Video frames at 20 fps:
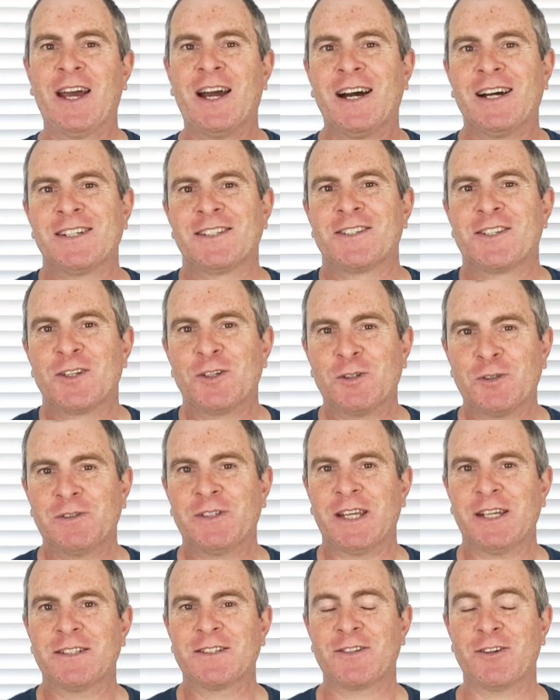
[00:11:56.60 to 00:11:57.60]
Until
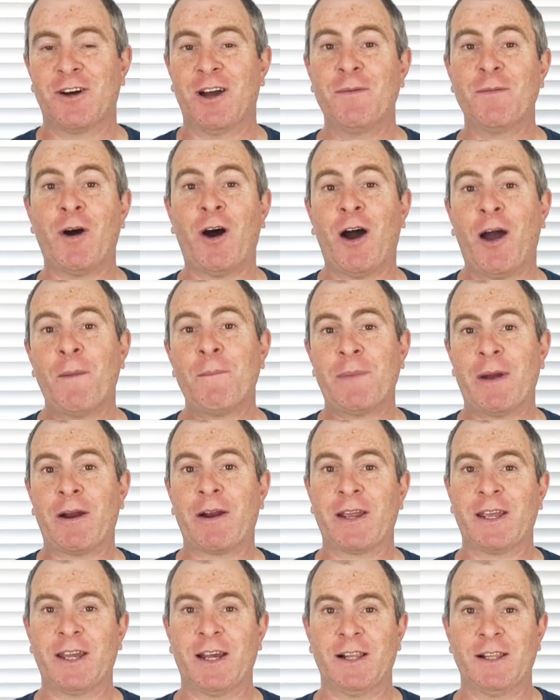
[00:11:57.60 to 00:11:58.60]
next time, I'm Barry
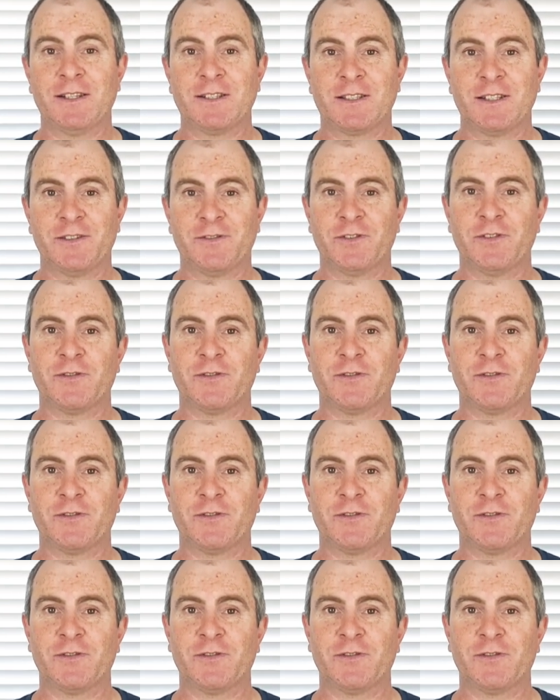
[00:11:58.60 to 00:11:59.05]
Callister for